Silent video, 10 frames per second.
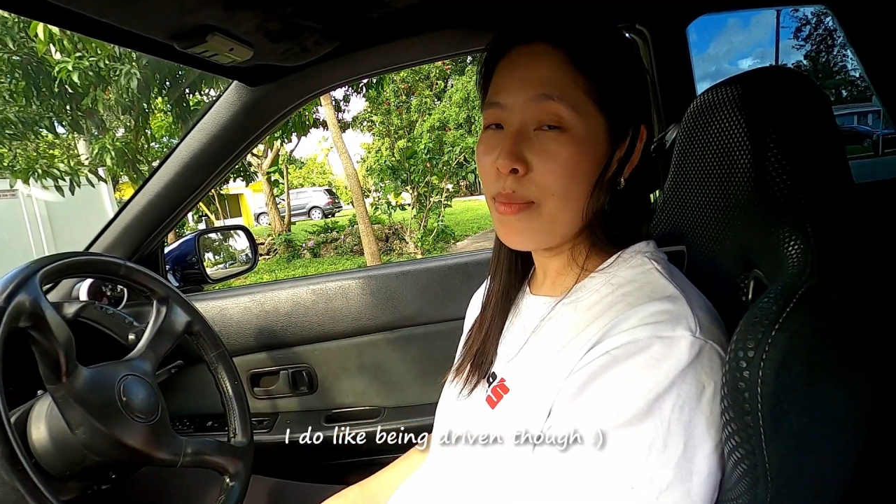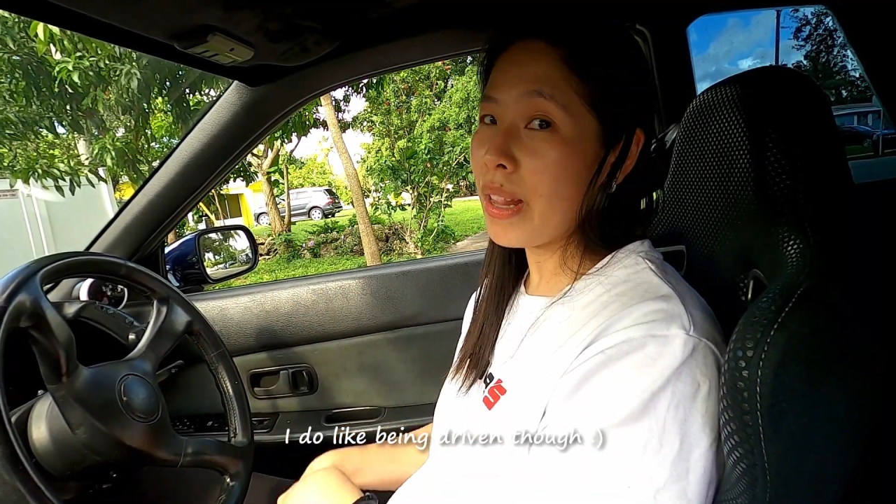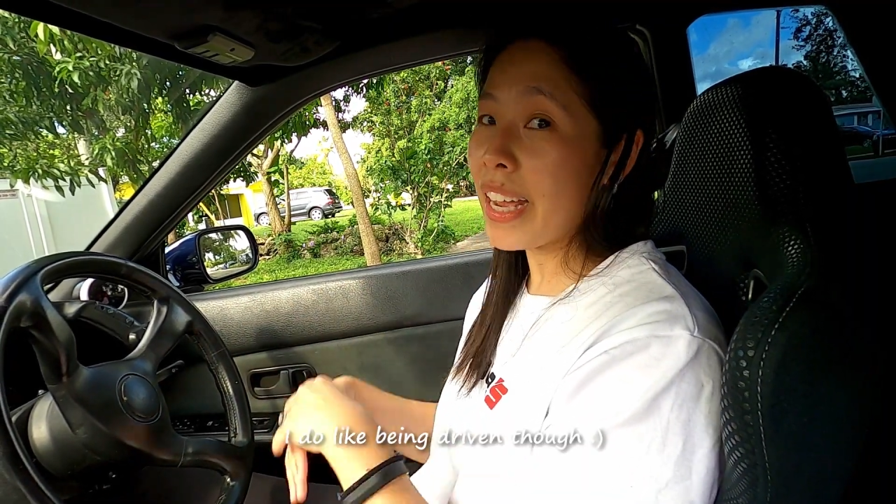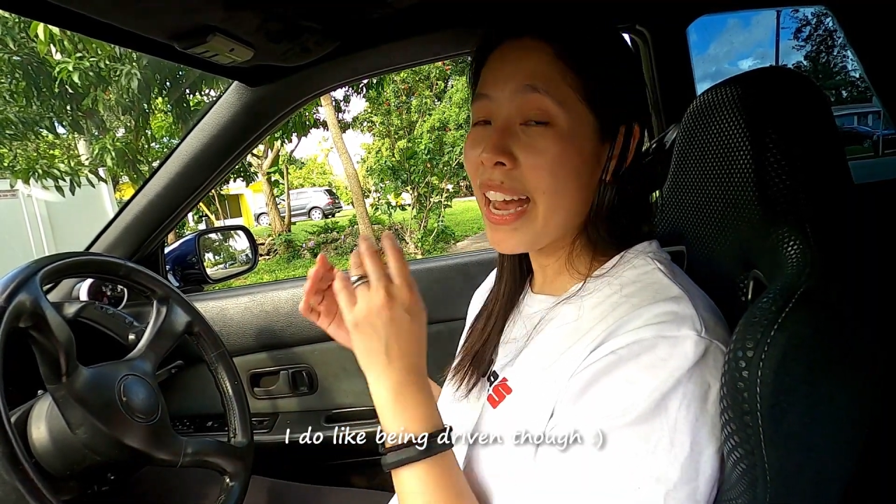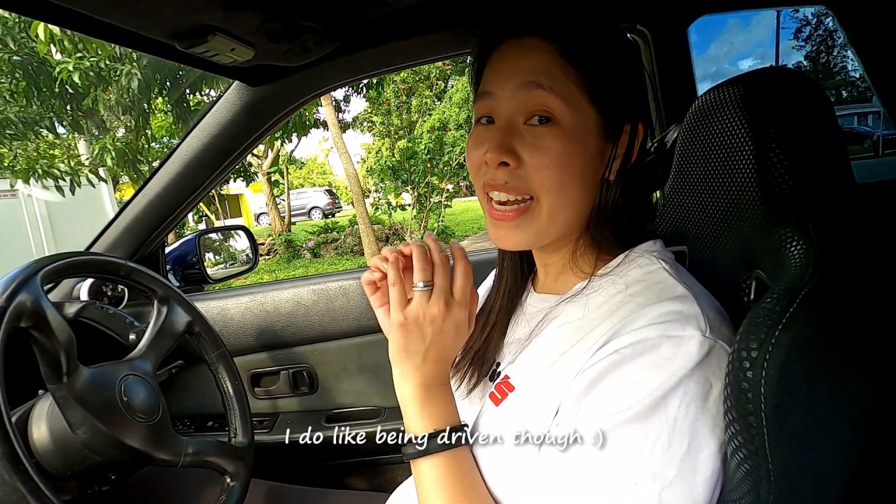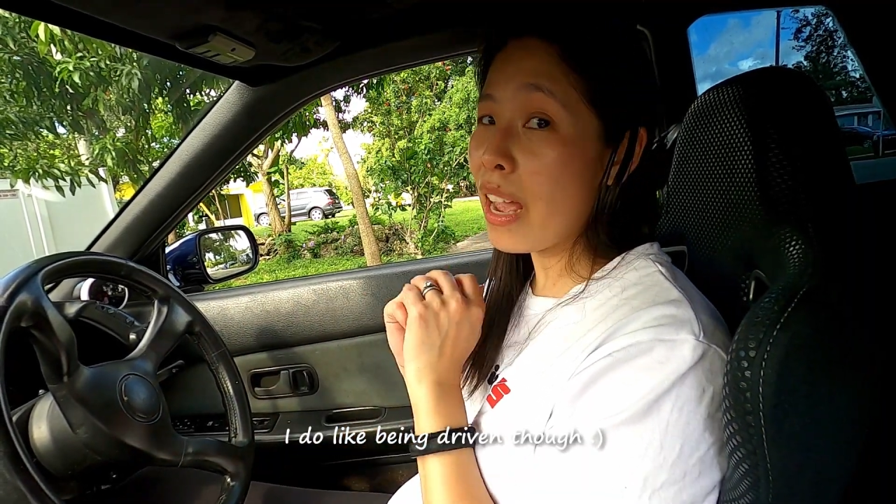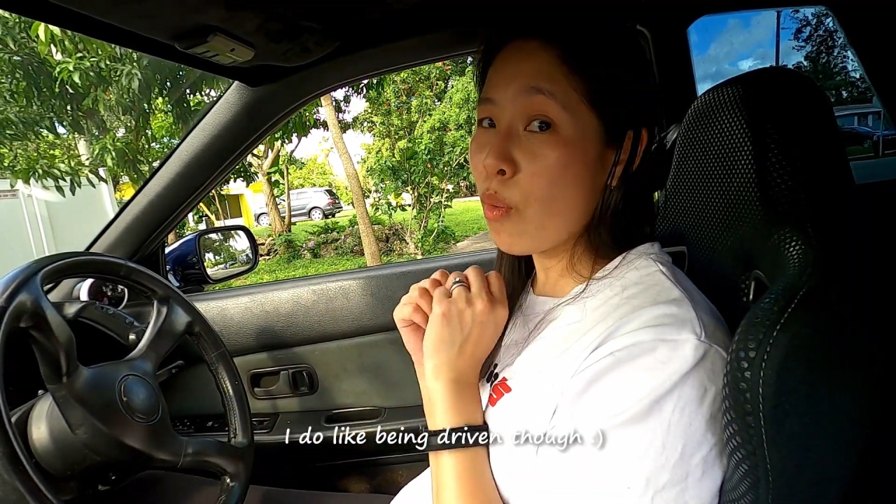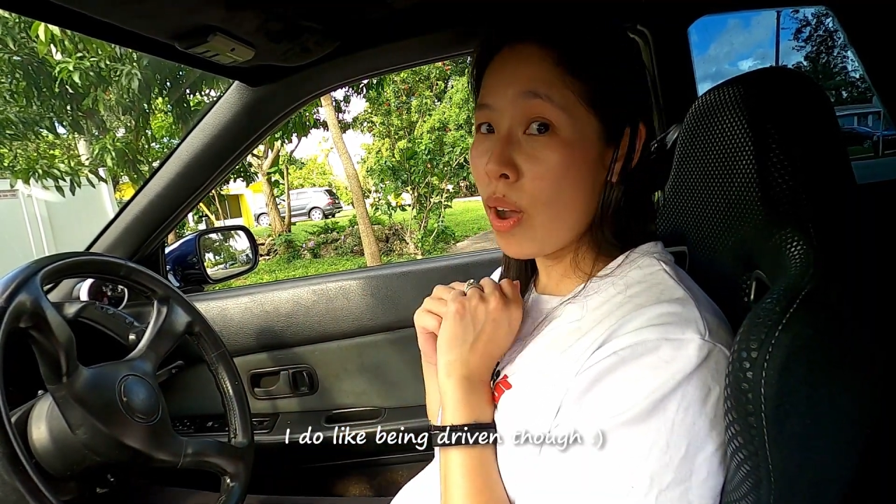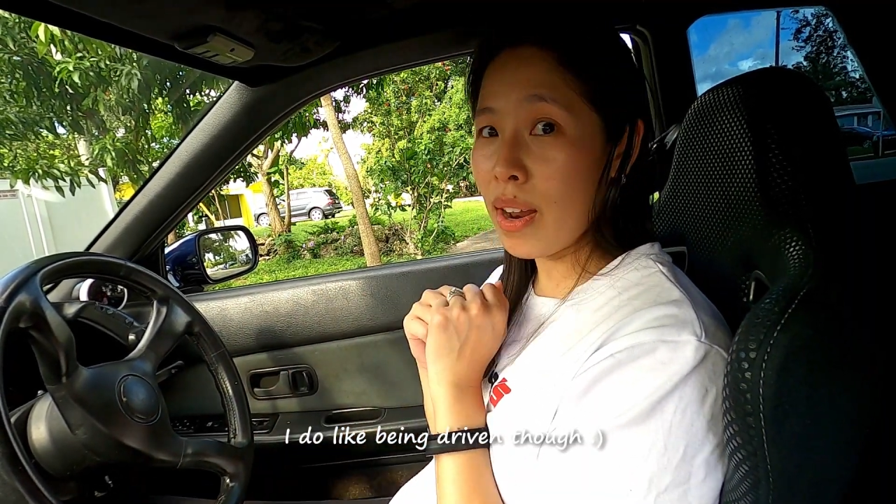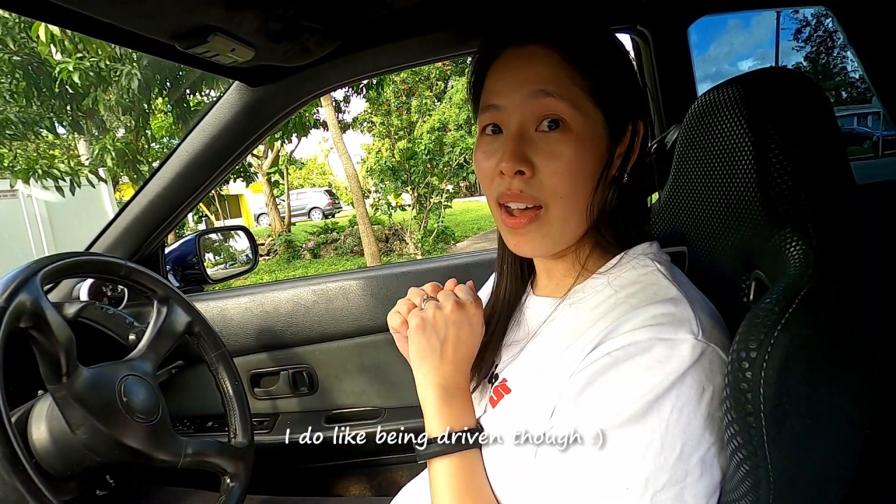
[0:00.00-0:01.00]
And I'd be like, honey,
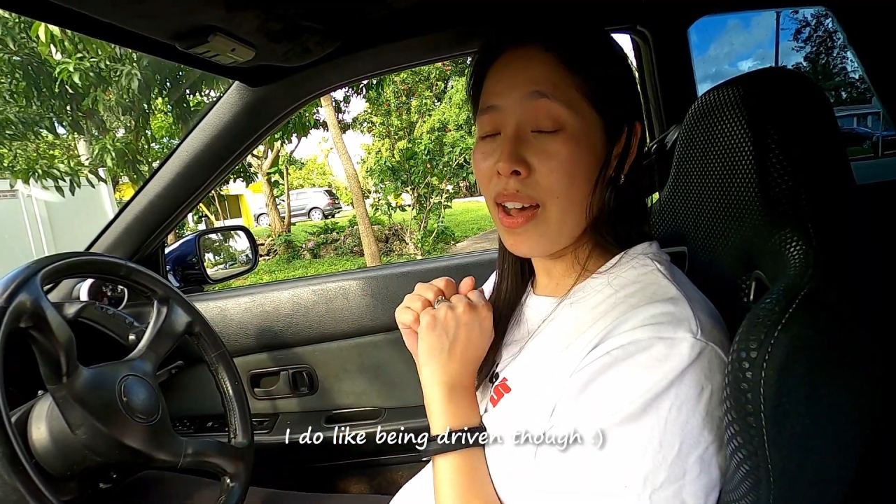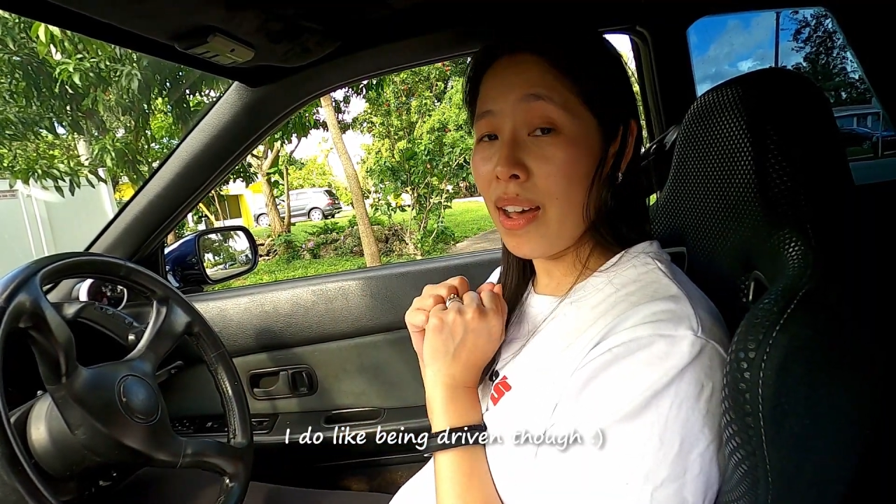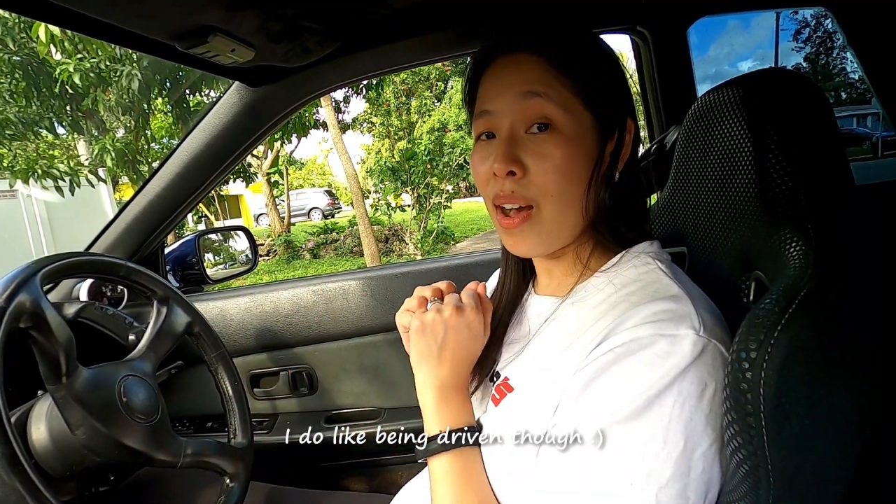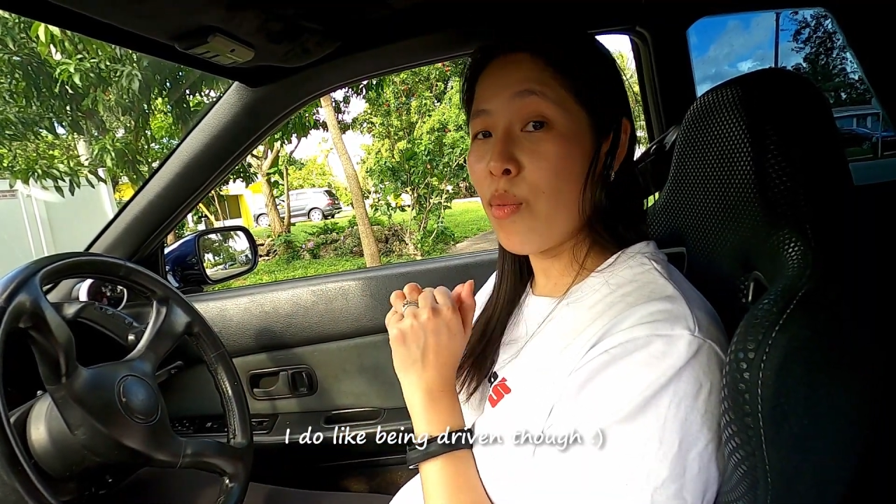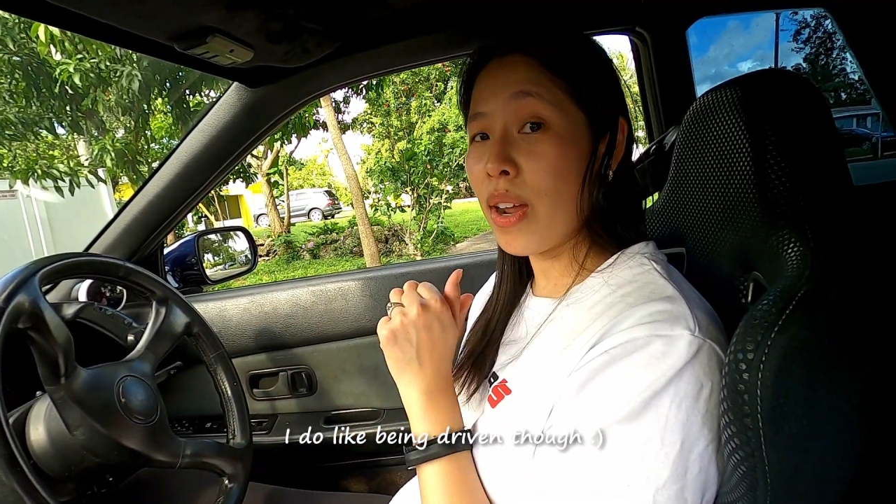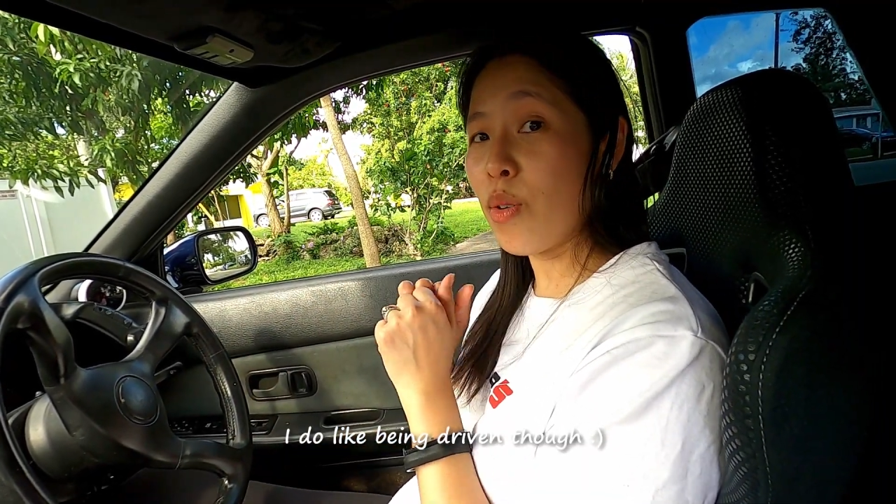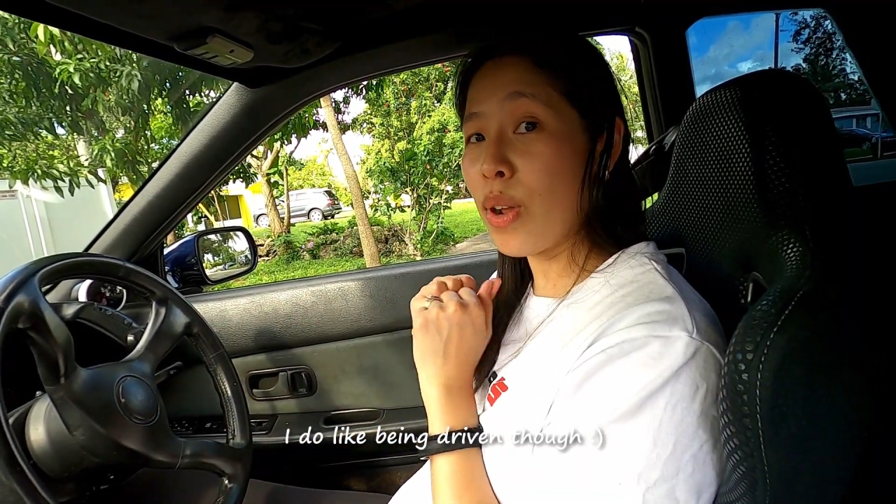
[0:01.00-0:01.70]
I want a